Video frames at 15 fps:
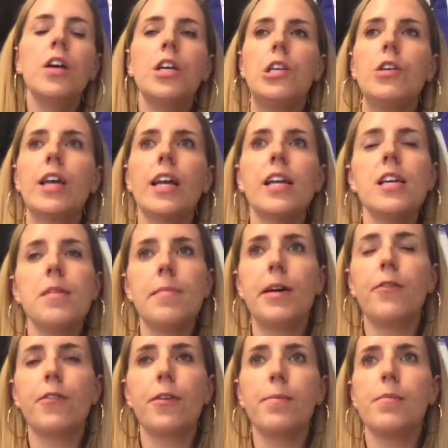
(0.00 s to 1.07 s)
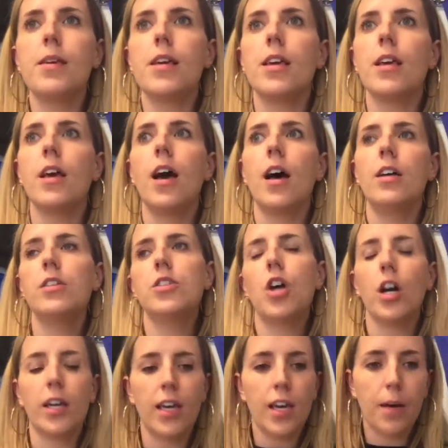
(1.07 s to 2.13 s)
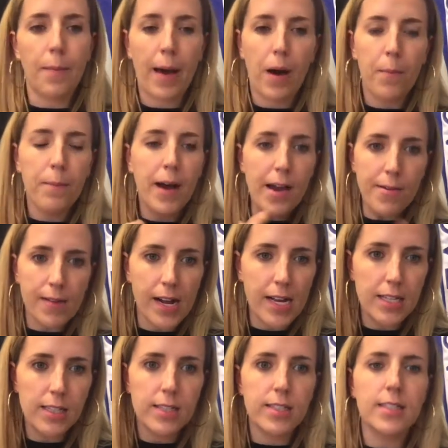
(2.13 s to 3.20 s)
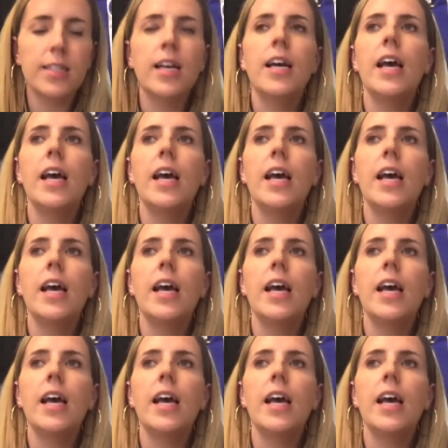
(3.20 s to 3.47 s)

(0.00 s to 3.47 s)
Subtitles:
you get an email from me talking about my rates,